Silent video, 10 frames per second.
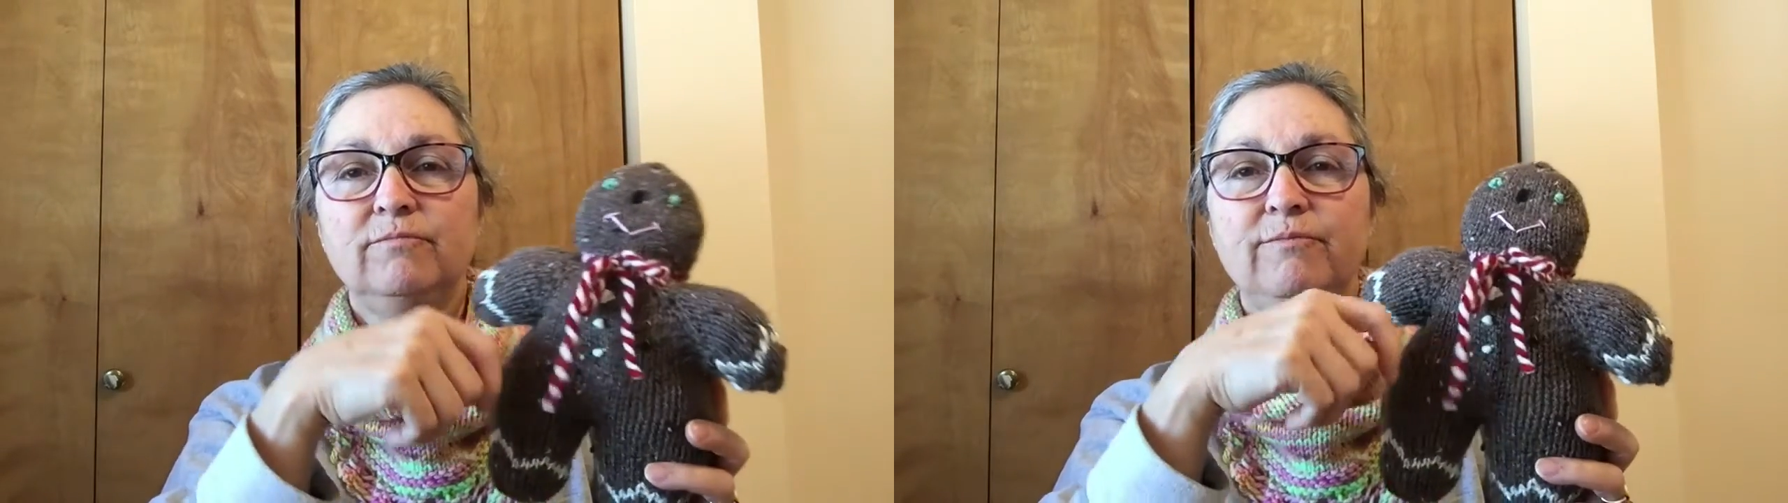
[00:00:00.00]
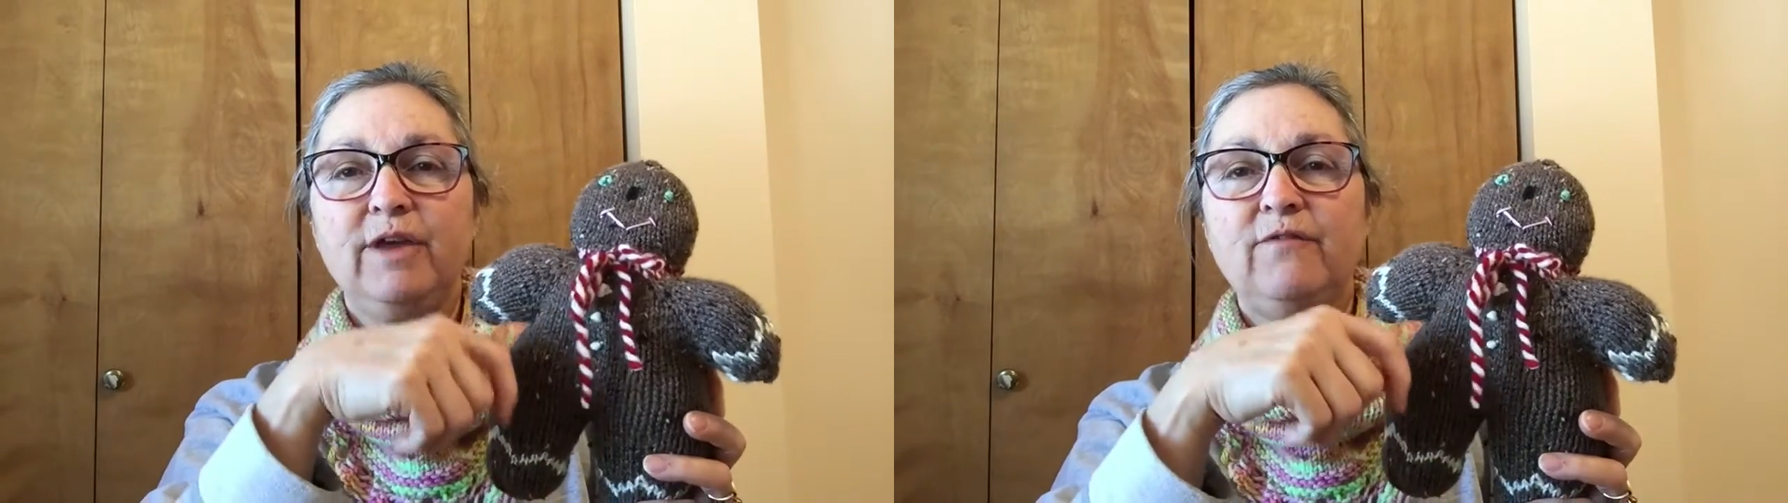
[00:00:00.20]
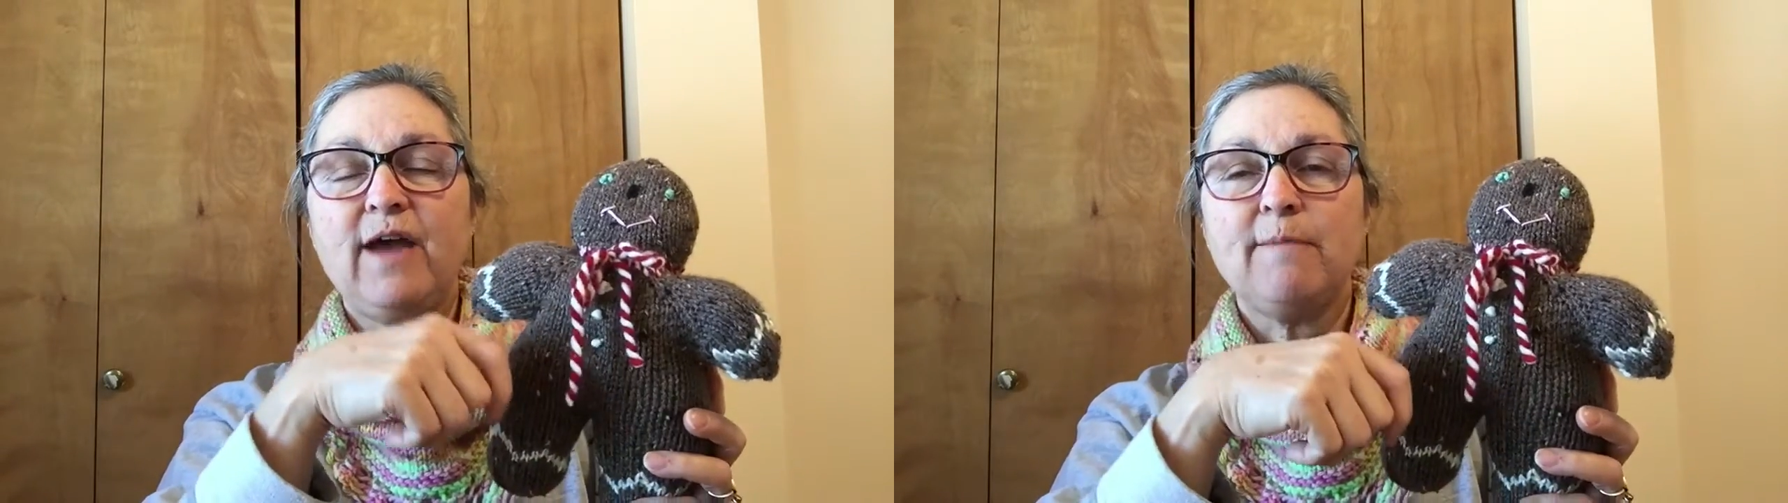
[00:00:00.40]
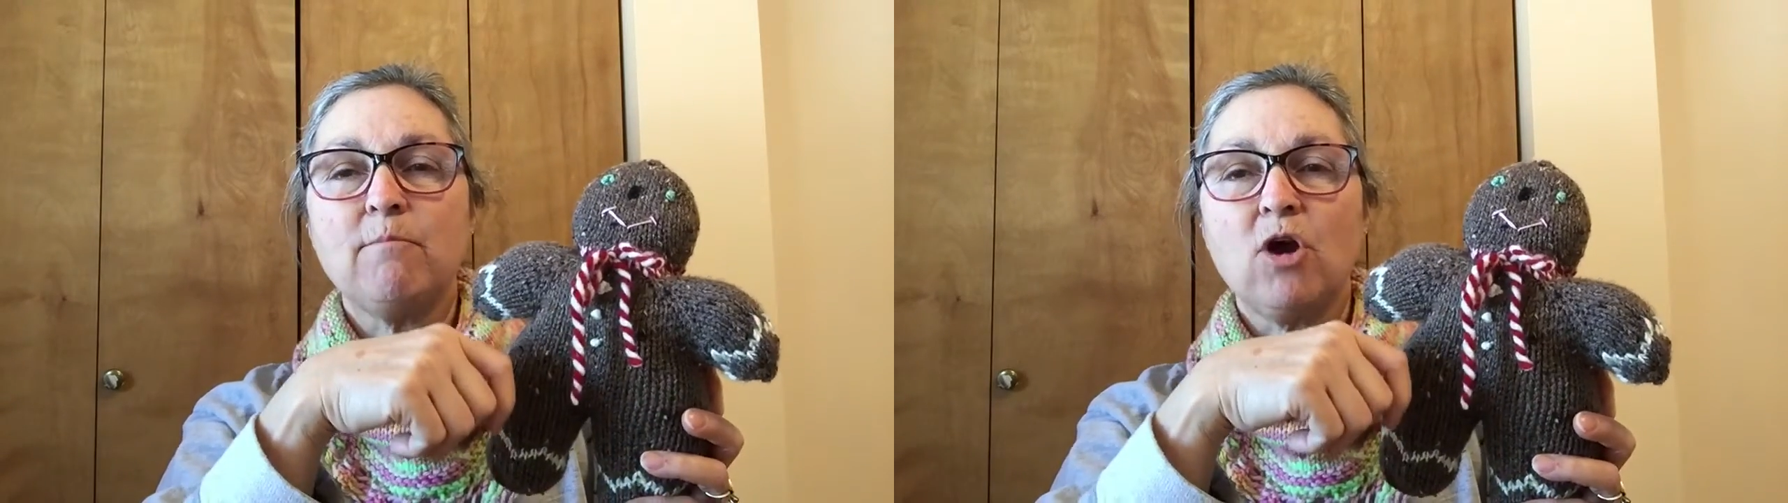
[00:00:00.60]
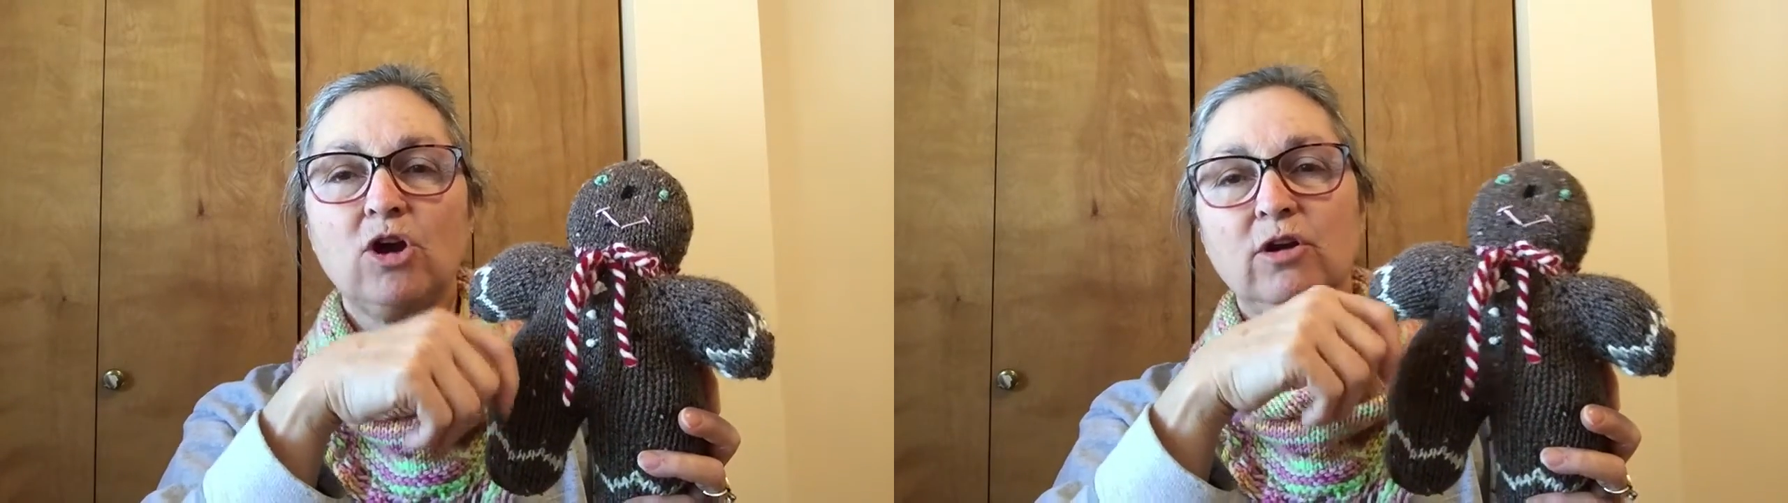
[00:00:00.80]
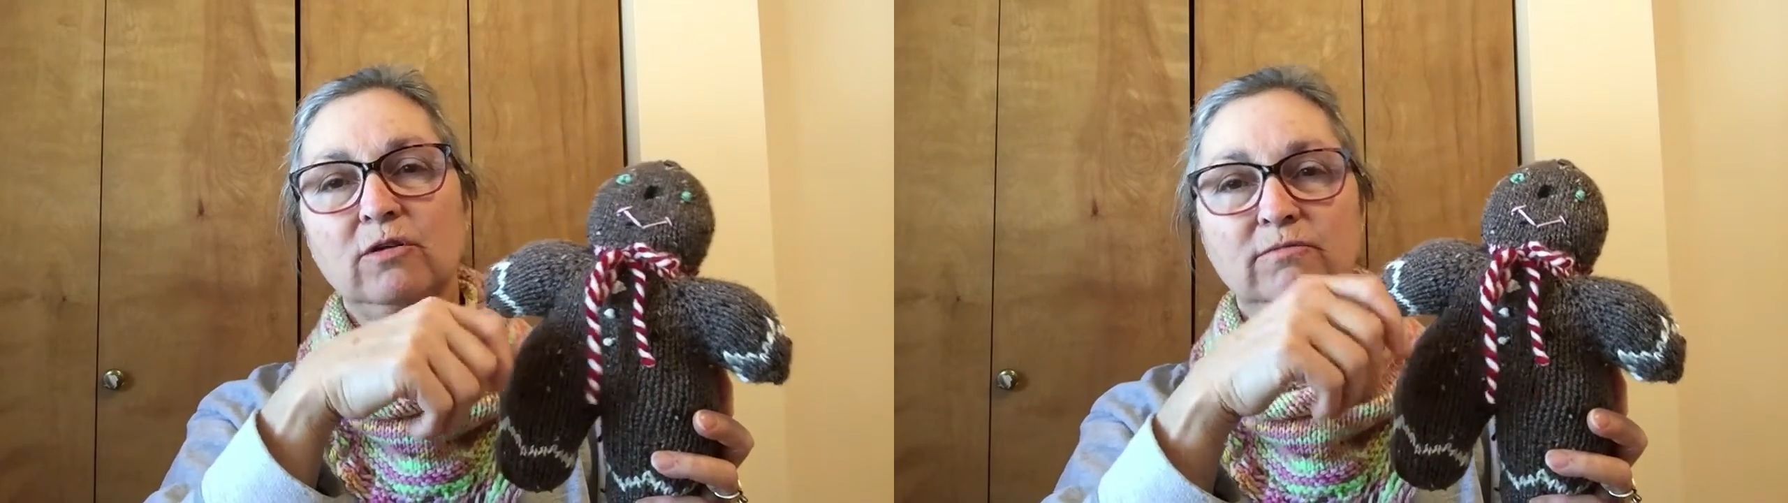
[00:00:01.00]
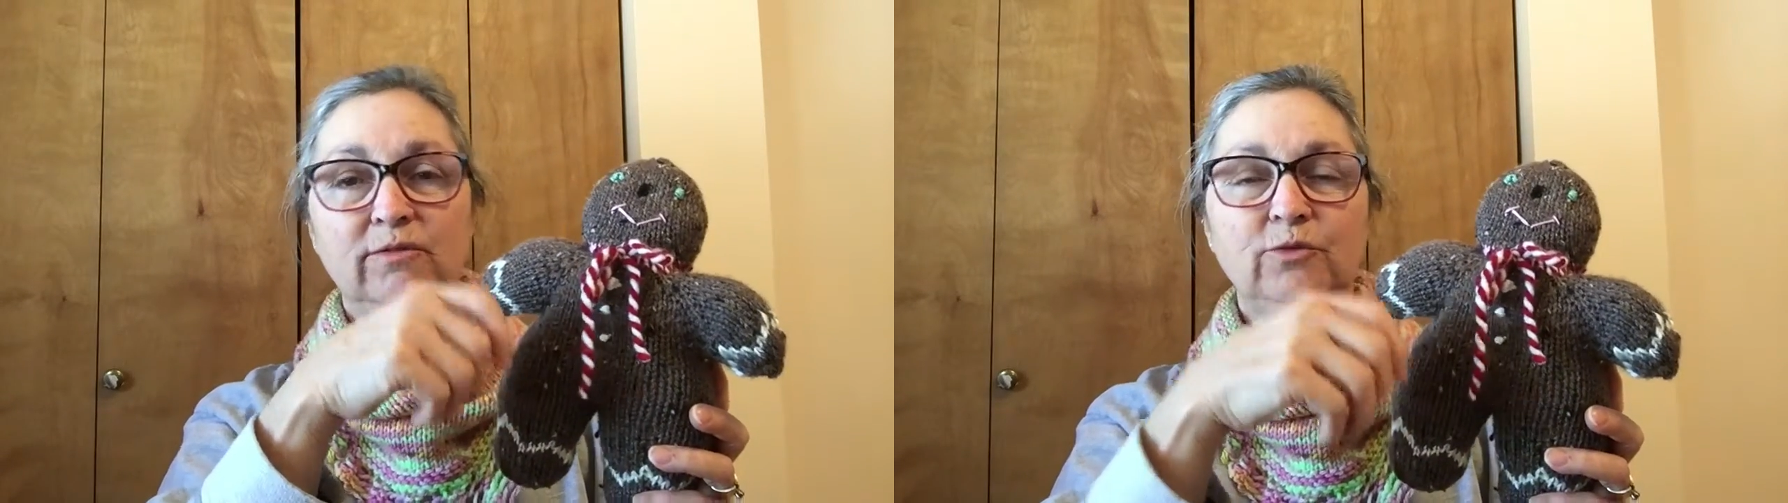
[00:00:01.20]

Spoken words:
big fat marker